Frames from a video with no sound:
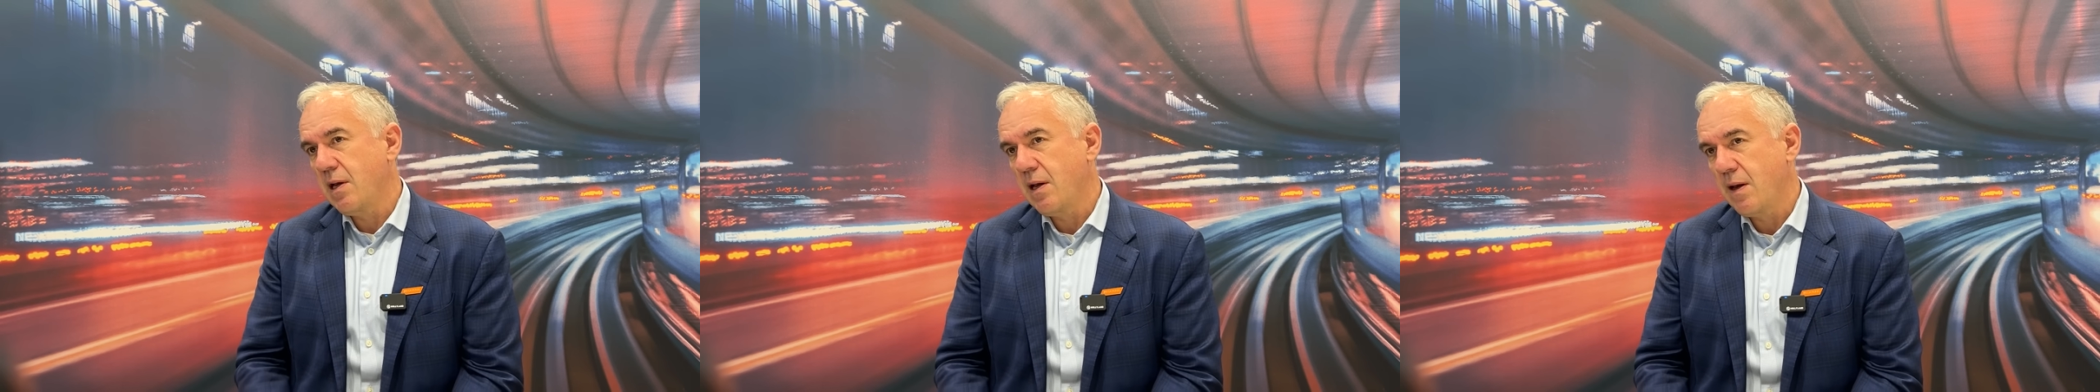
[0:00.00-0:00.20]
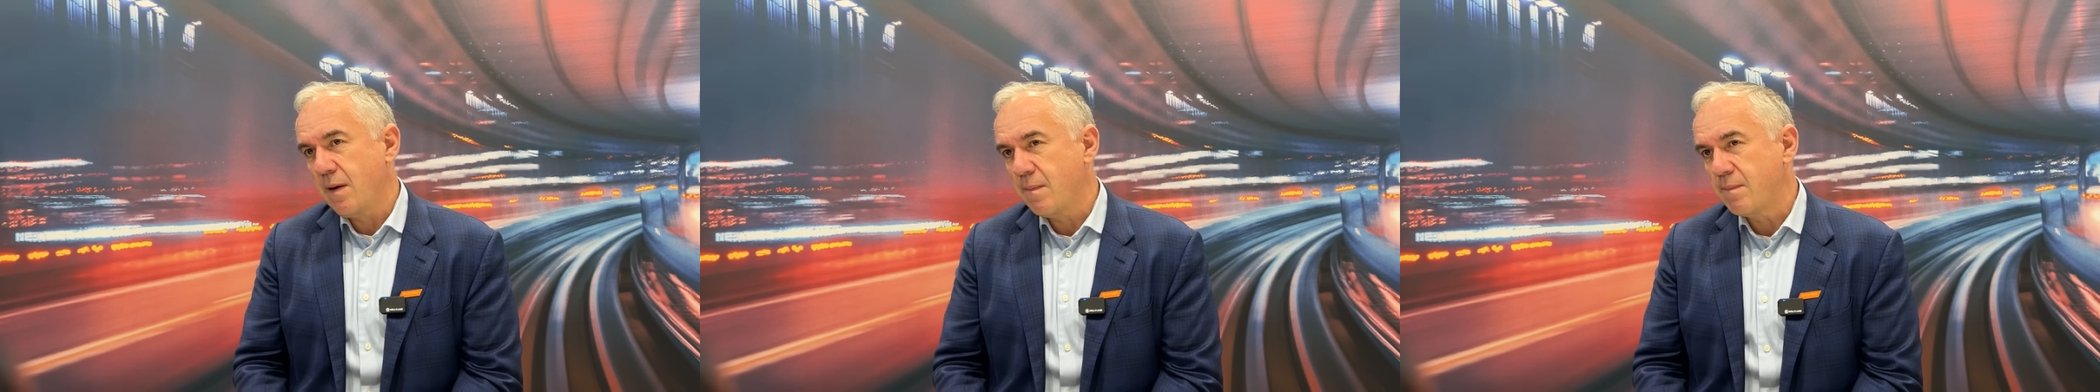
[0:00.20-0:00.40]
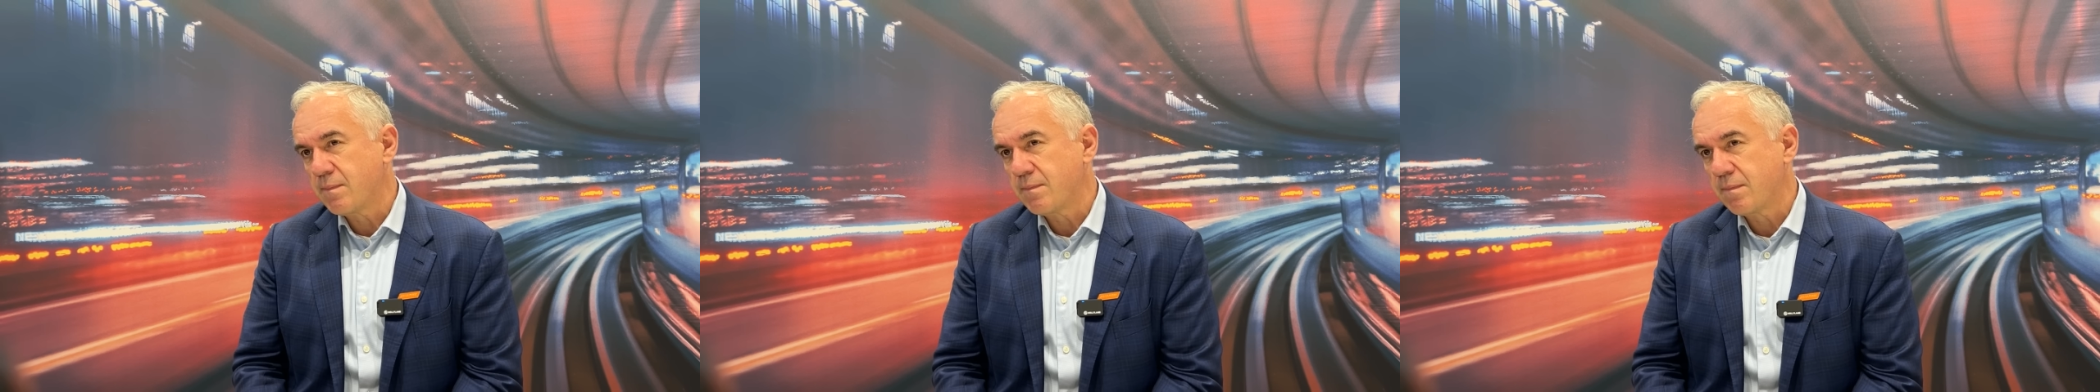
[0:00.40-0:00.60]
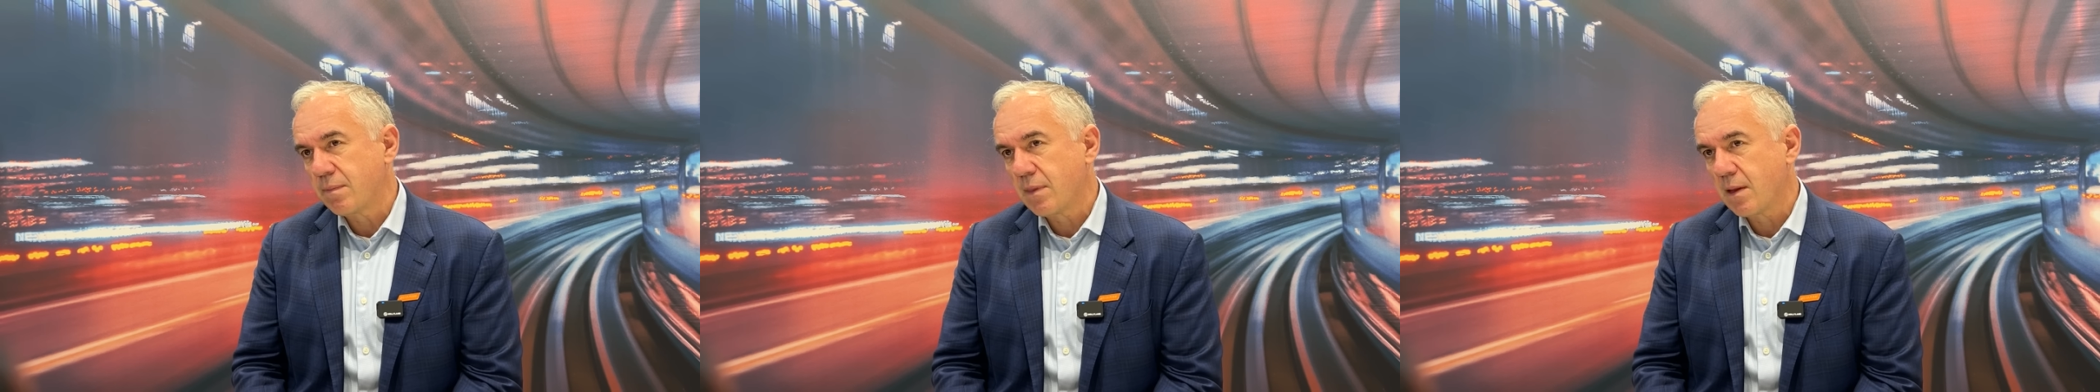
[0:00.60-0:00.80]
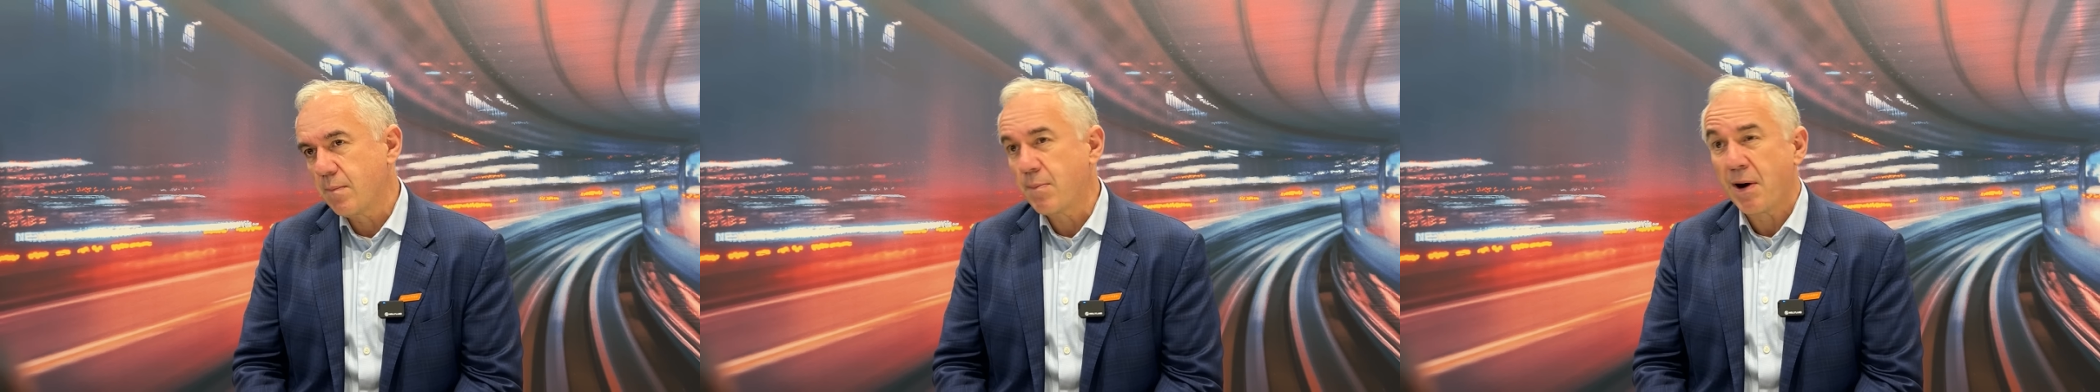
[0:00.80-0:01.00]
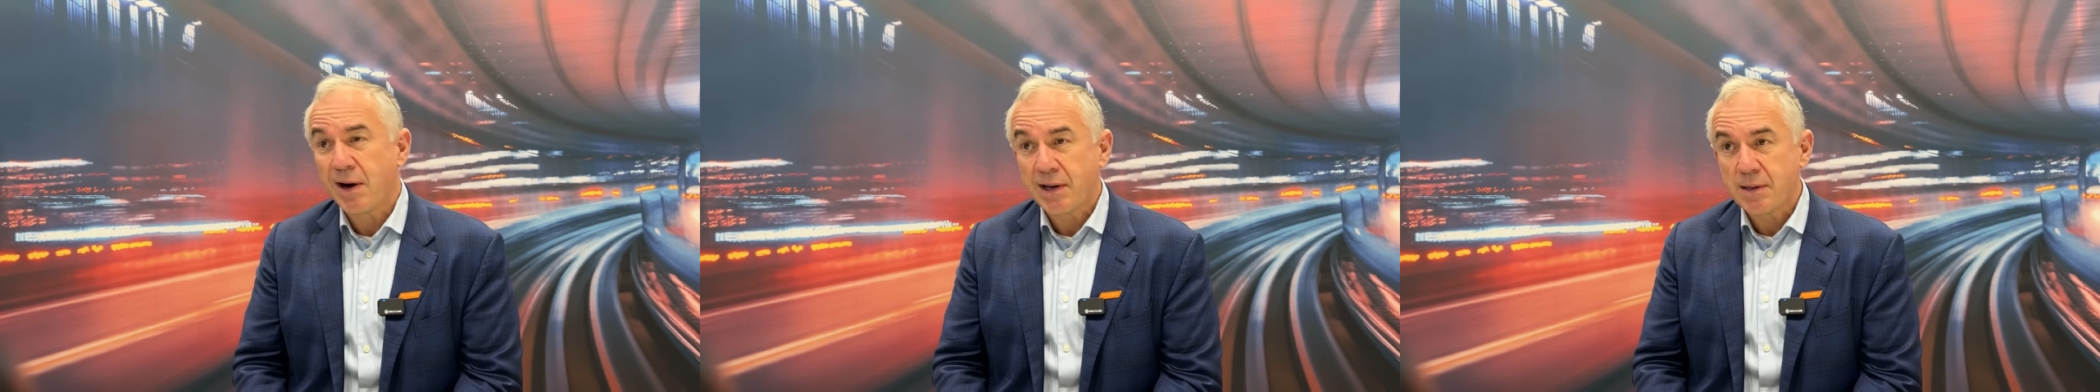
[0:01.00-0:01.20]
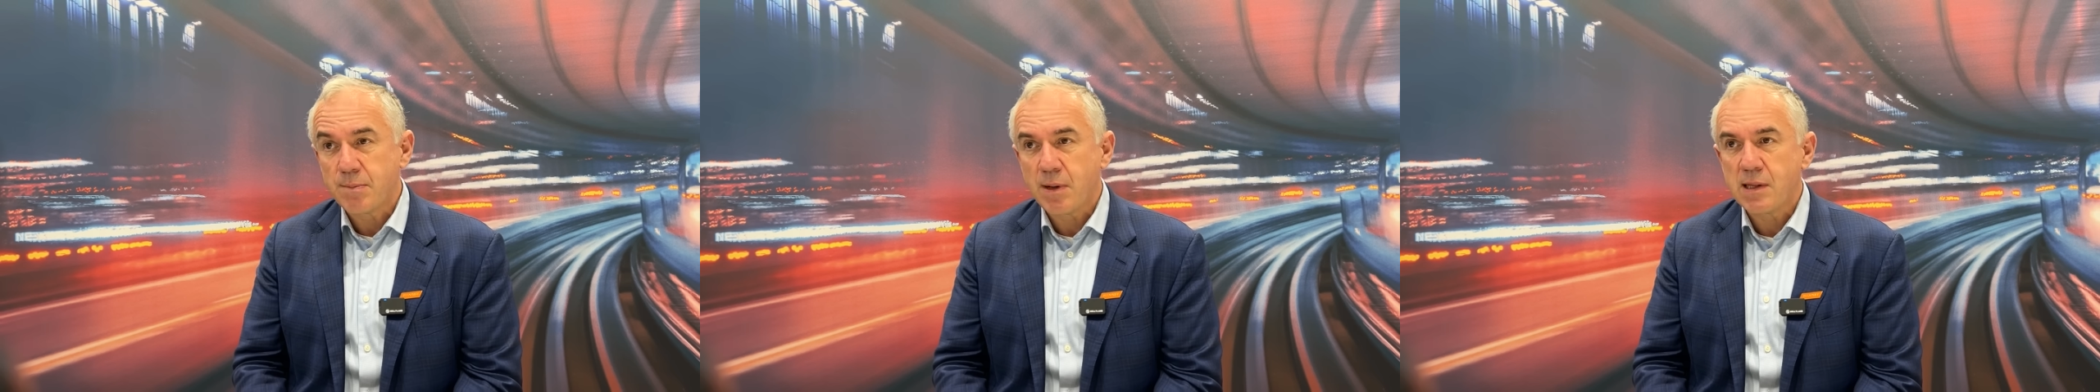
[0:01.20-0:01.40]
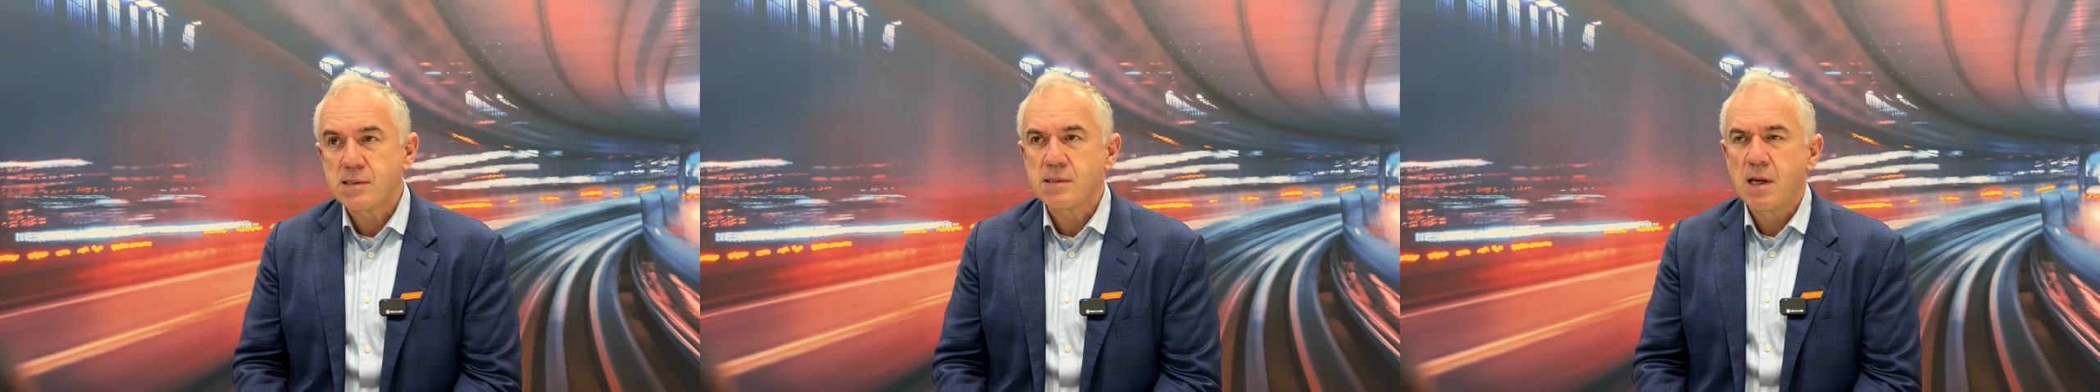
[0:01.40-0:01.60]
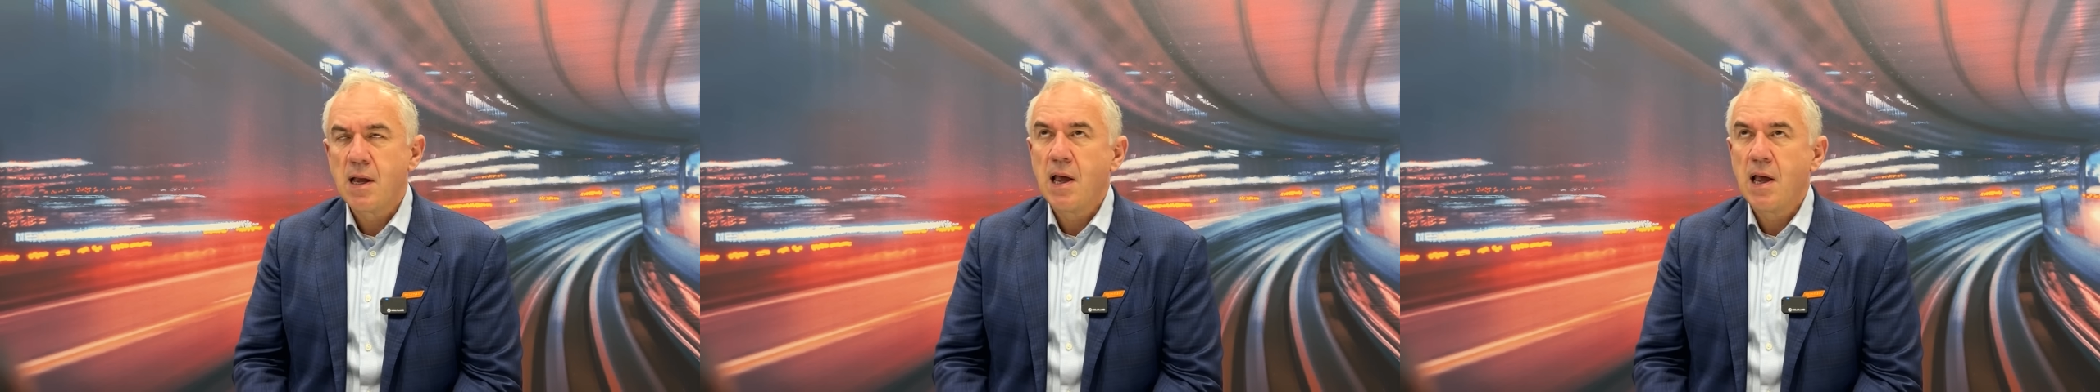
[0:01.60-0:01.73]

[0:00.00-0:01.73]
um, marketplace.